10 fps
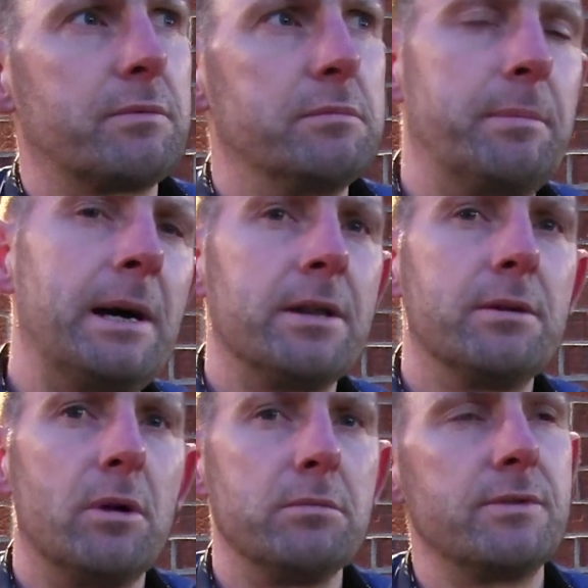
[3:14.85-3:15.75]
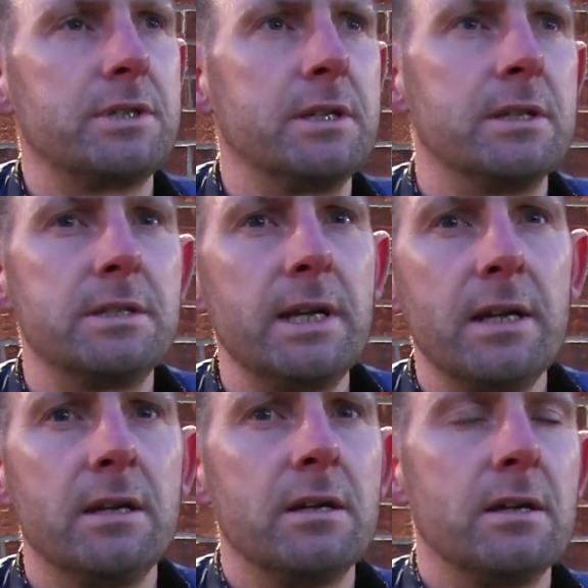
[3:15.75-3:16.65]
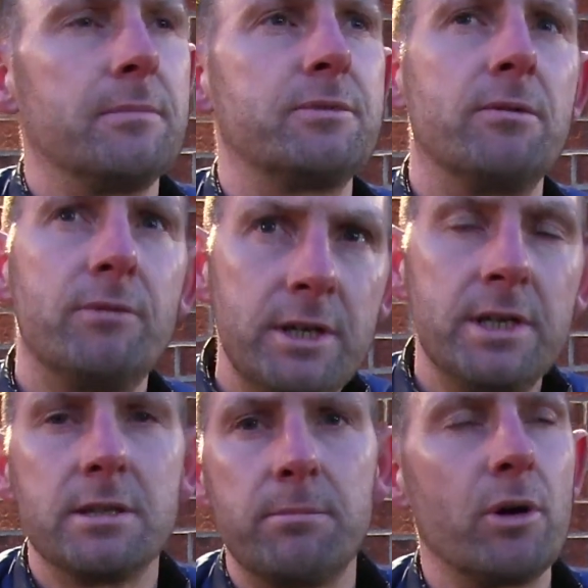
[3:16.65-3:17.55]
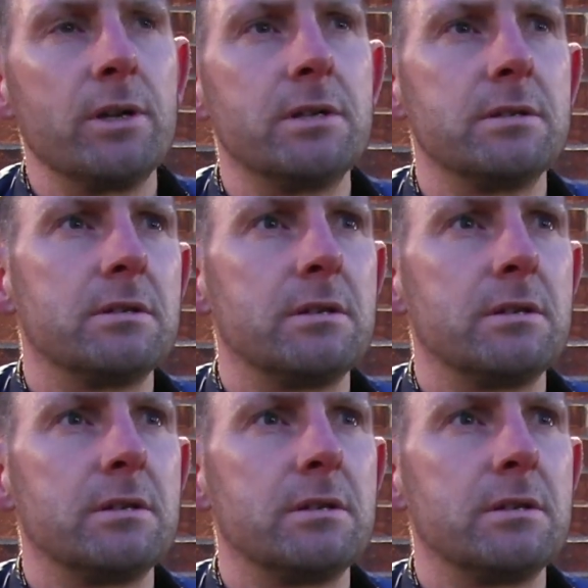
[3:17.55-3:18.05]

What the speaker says: We're better than what we've seen the day. I'm really disappointed.